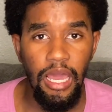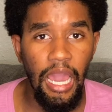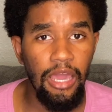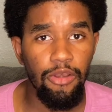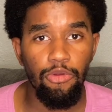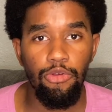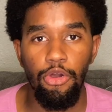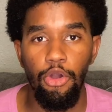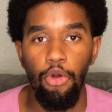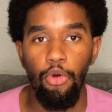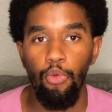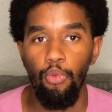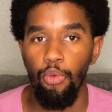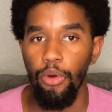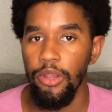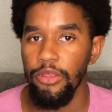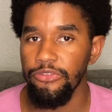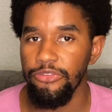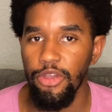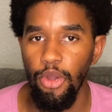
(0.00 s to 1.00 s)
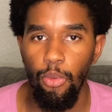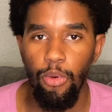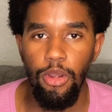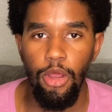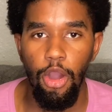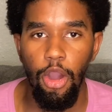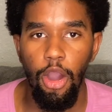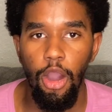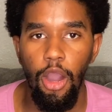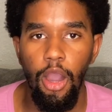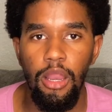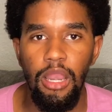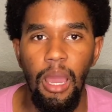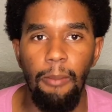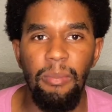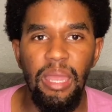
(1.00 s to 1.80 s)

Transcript: I don't know what is going on.